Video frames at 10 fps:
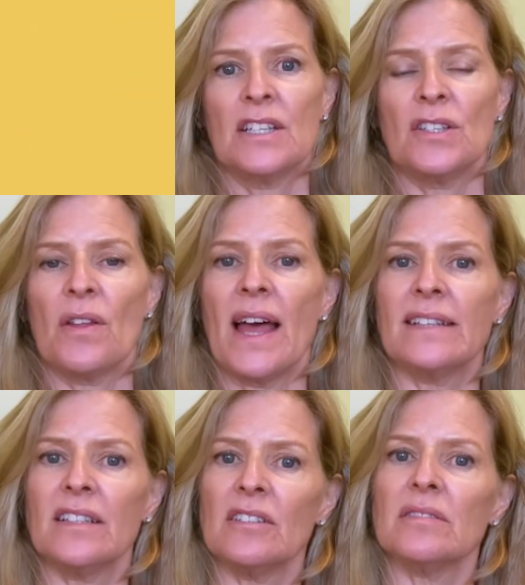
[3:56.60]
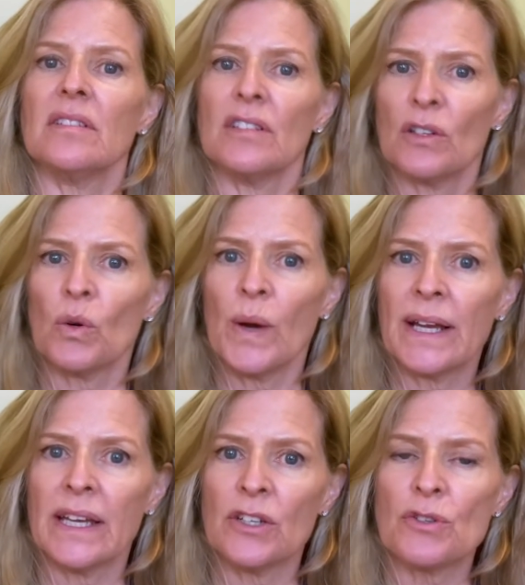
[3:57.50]
So that's our
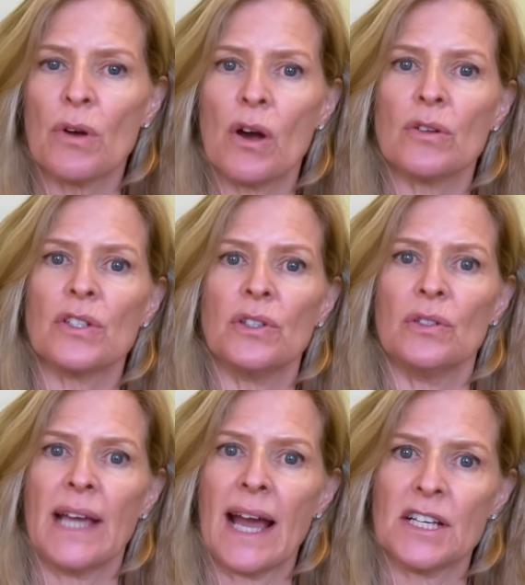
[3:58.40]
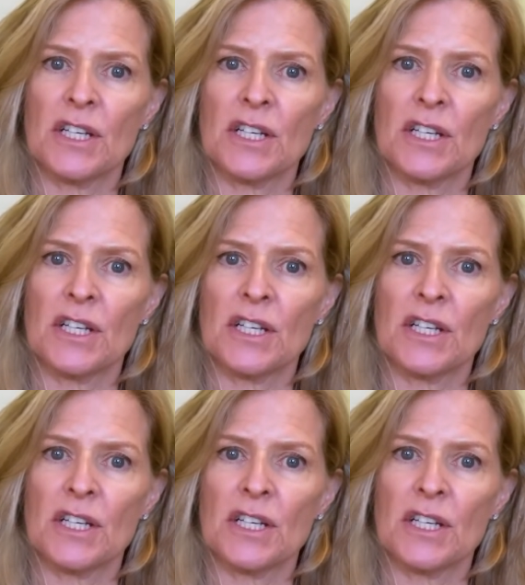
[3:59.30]
quick intro to cash